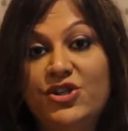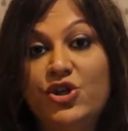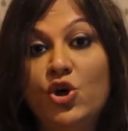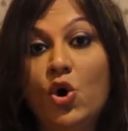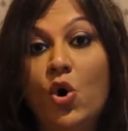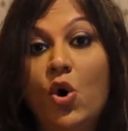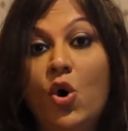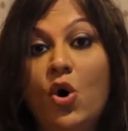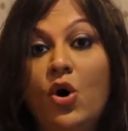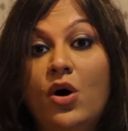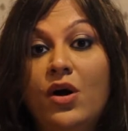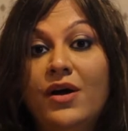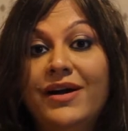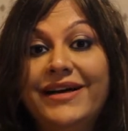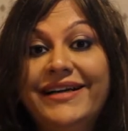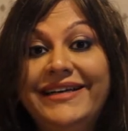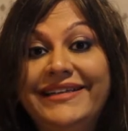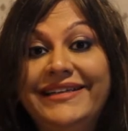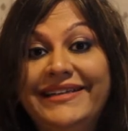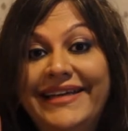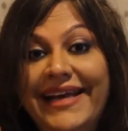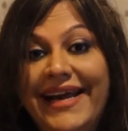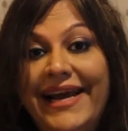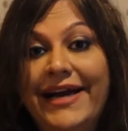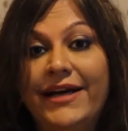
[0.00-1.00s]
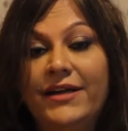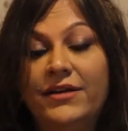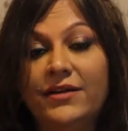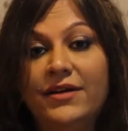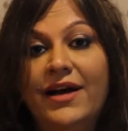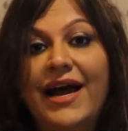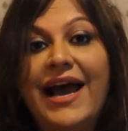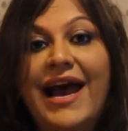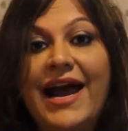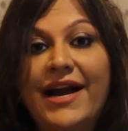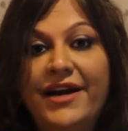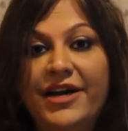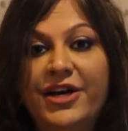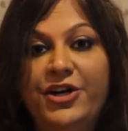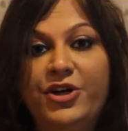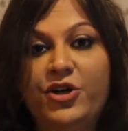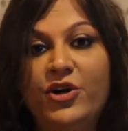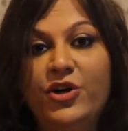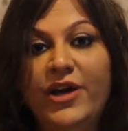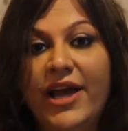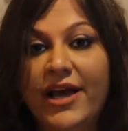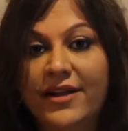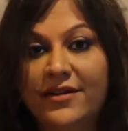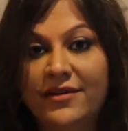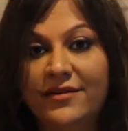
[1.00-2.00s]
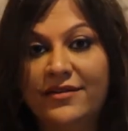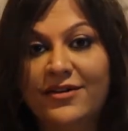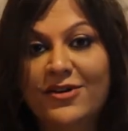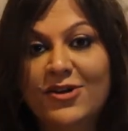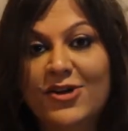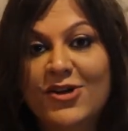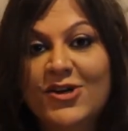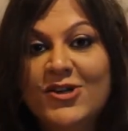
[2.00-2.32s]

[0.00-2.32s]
your date added together.